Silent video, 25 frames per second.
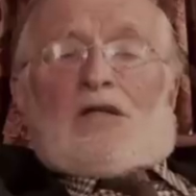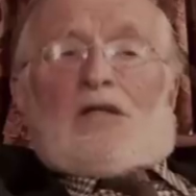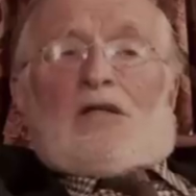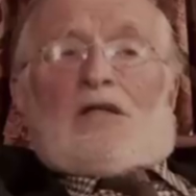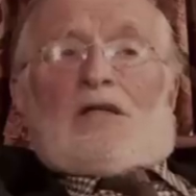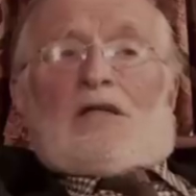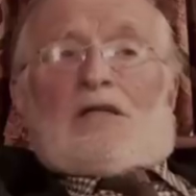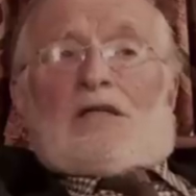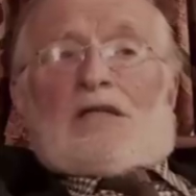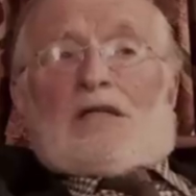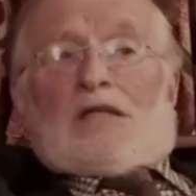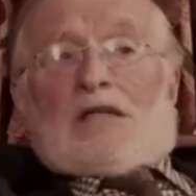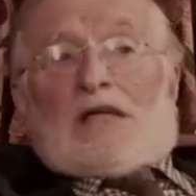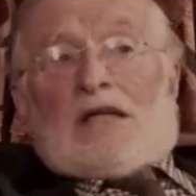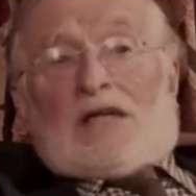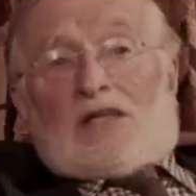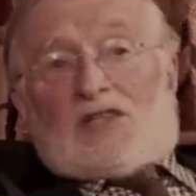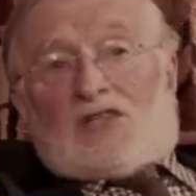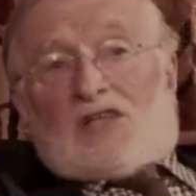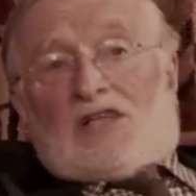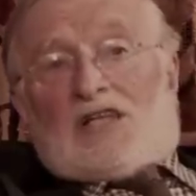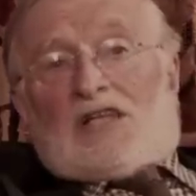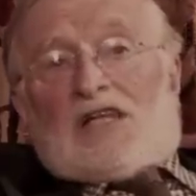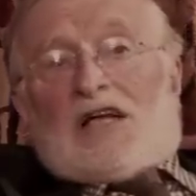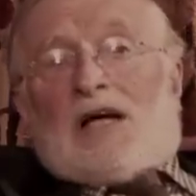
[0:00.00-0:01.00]
it had
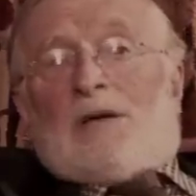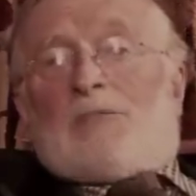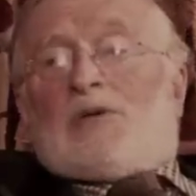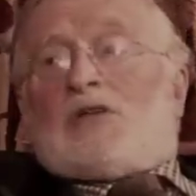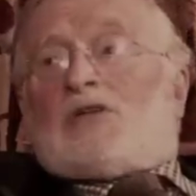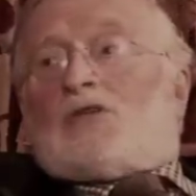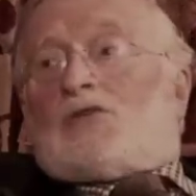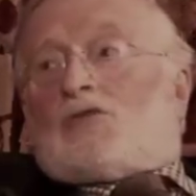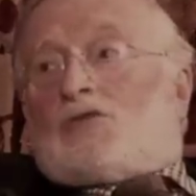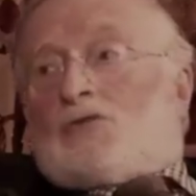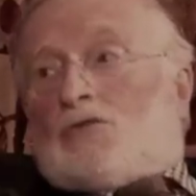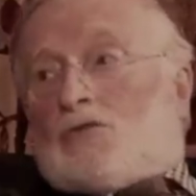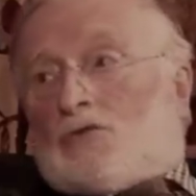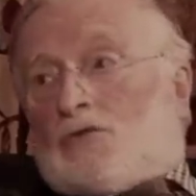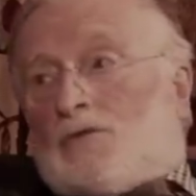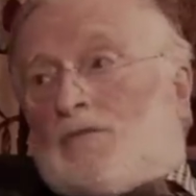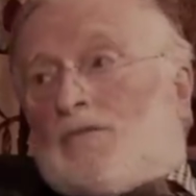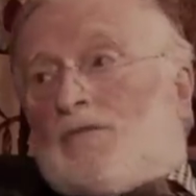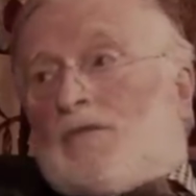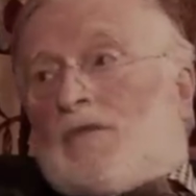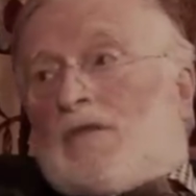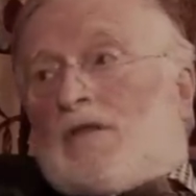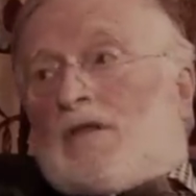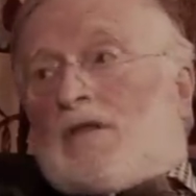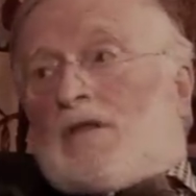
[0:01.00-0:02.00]
actually come into
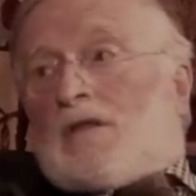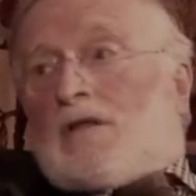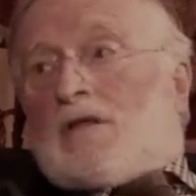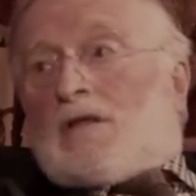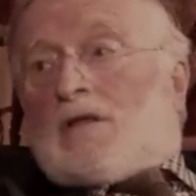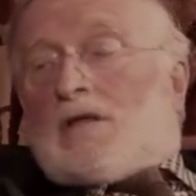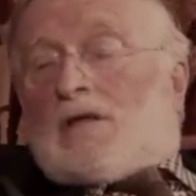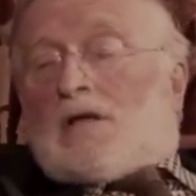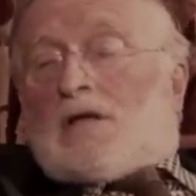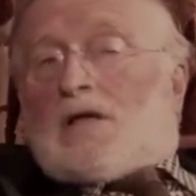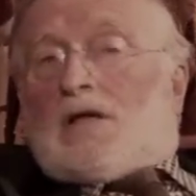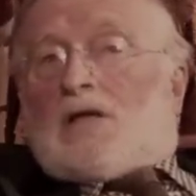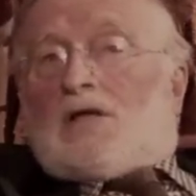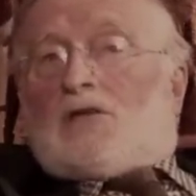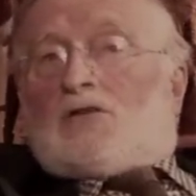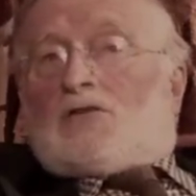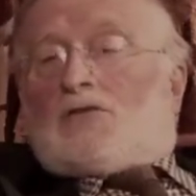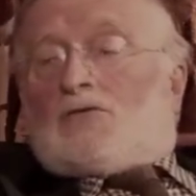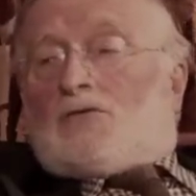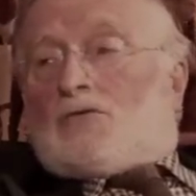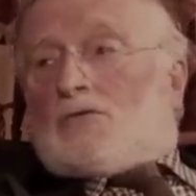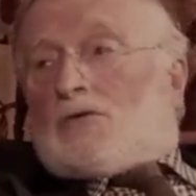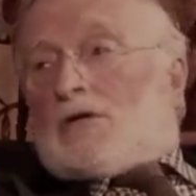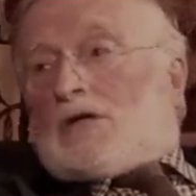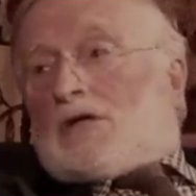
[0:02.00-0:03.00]

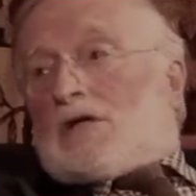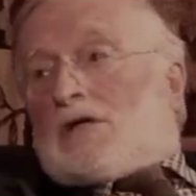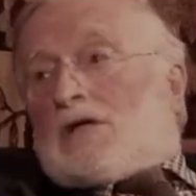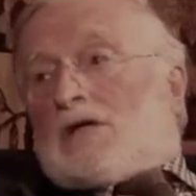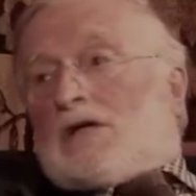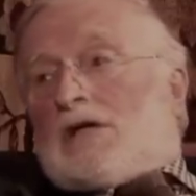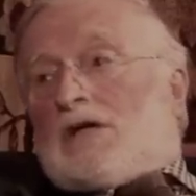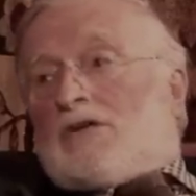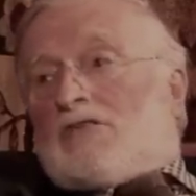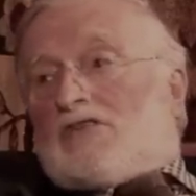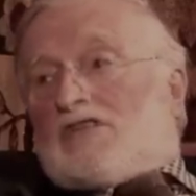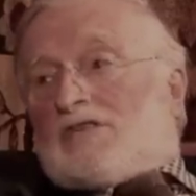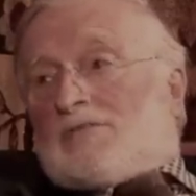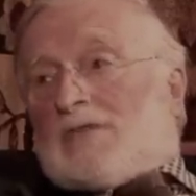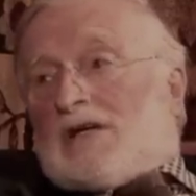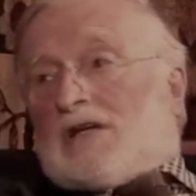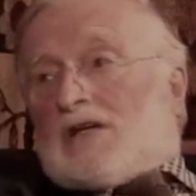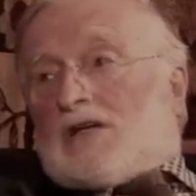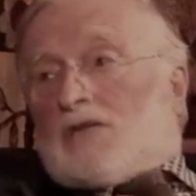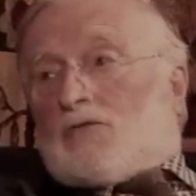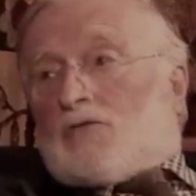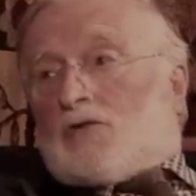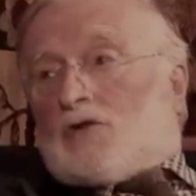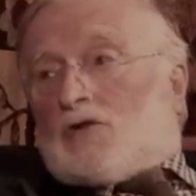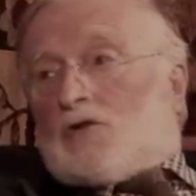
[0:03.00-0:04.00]
a
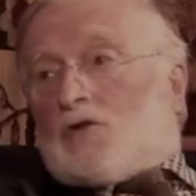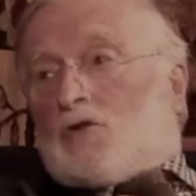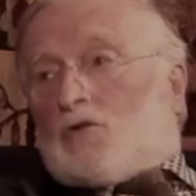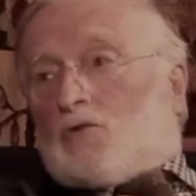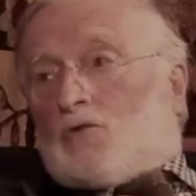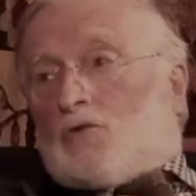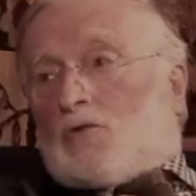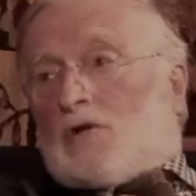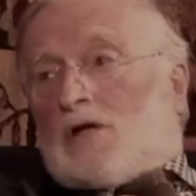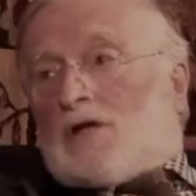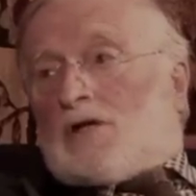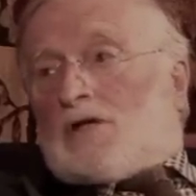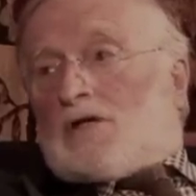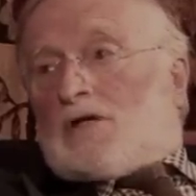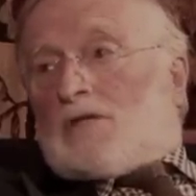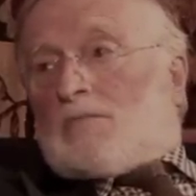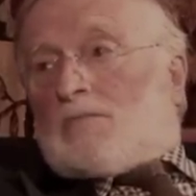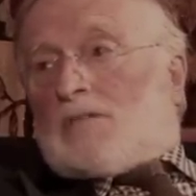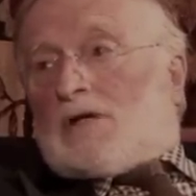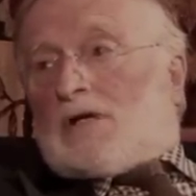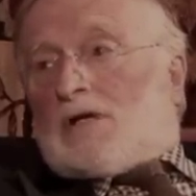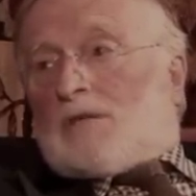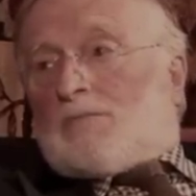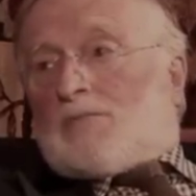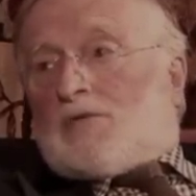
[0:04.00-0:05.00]
charismatic renewal under
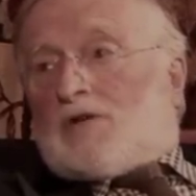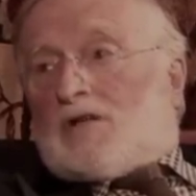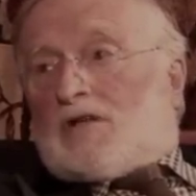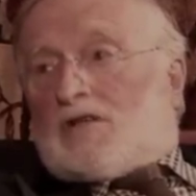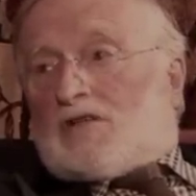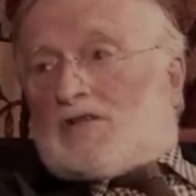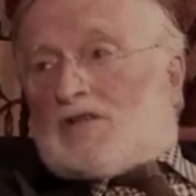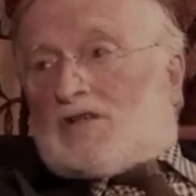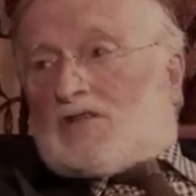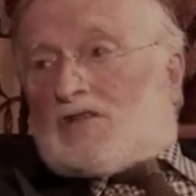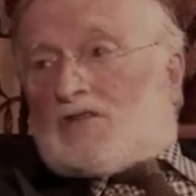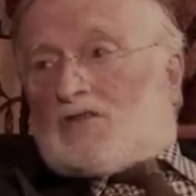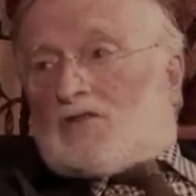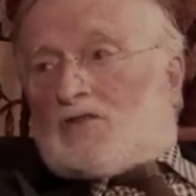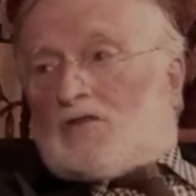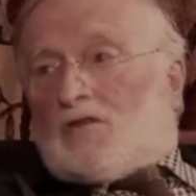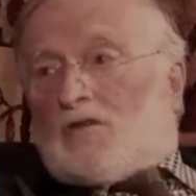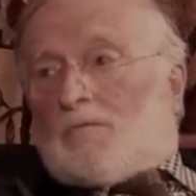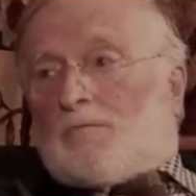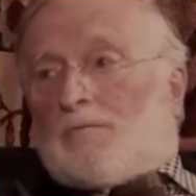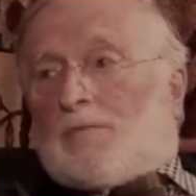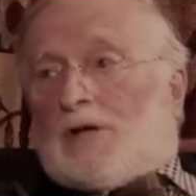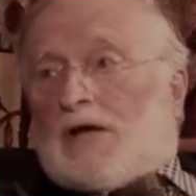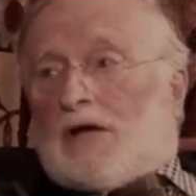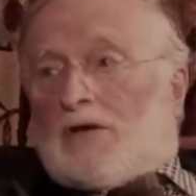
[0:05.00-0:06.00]
my predecessor
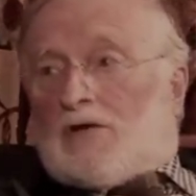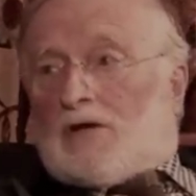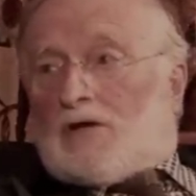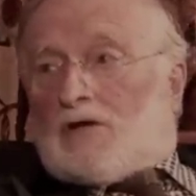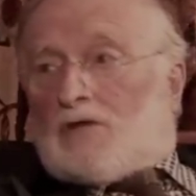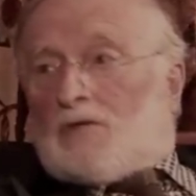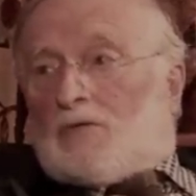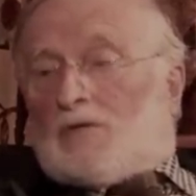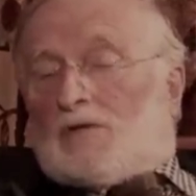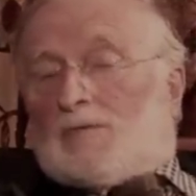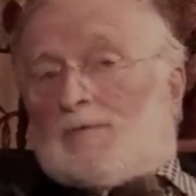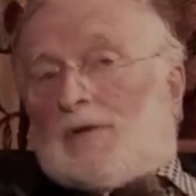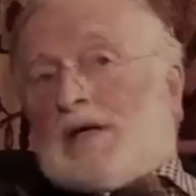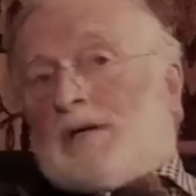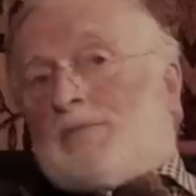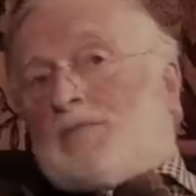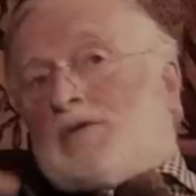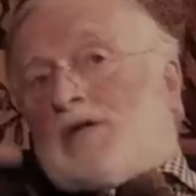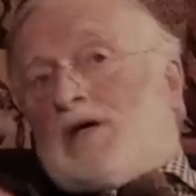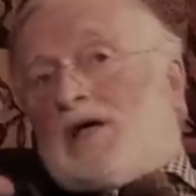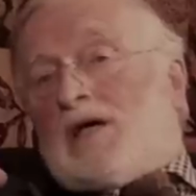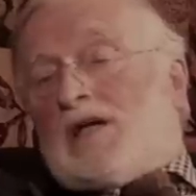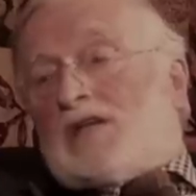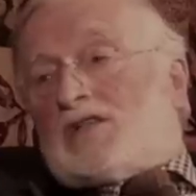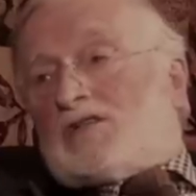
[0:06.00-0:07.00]
John Perry, who was
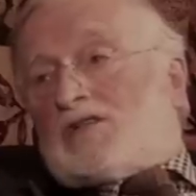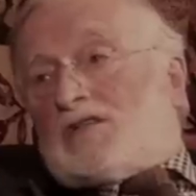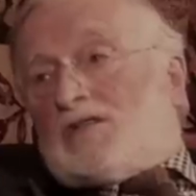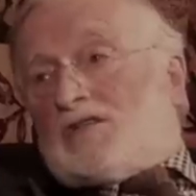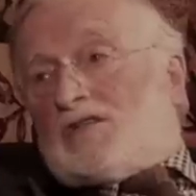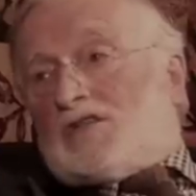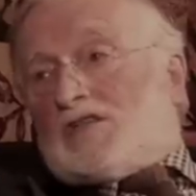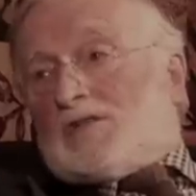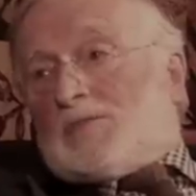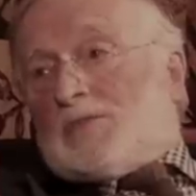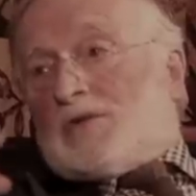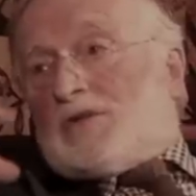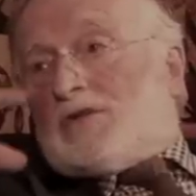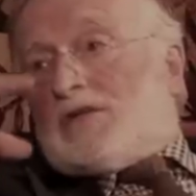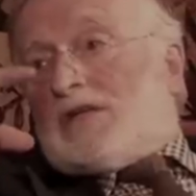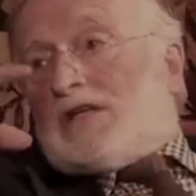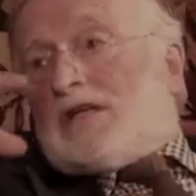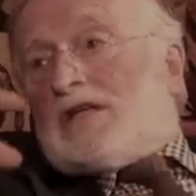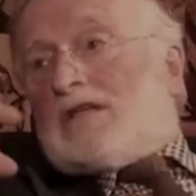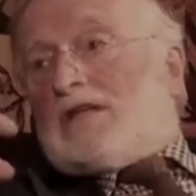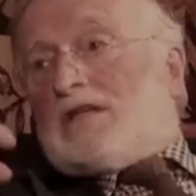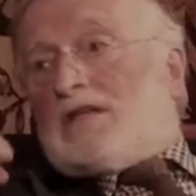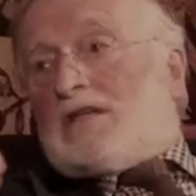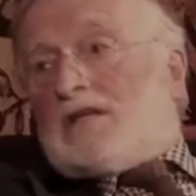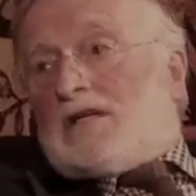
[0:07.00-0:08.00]
baptized in the Spirit
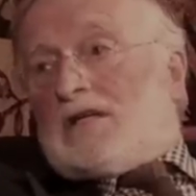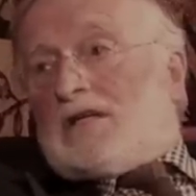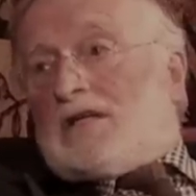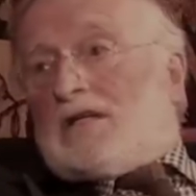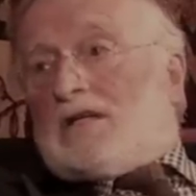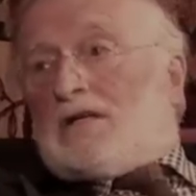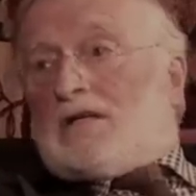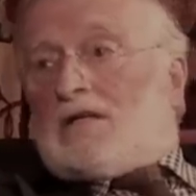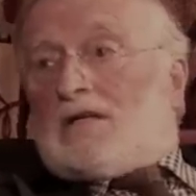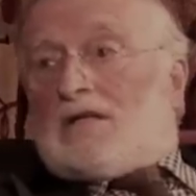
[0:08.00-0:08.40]
in the